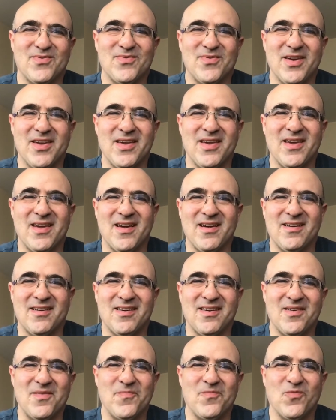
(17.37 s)

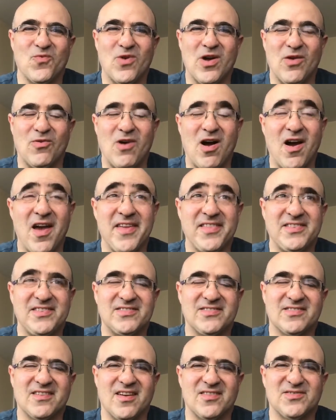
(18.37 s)
I
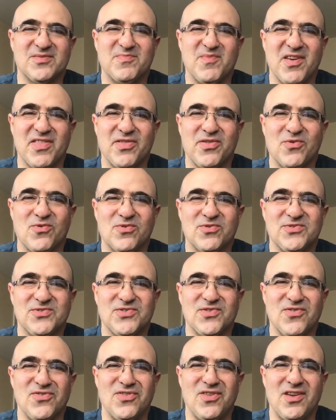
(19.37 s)
discussed my thoughts
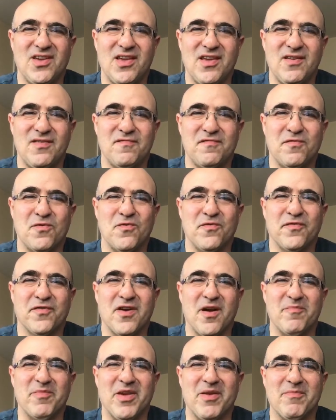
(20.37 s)
on the
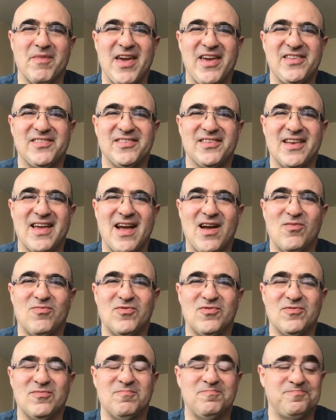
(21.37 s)
forthcoming Maiden
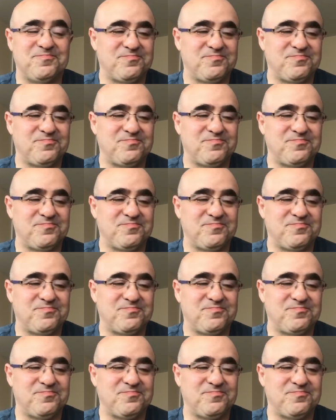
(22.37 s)
album,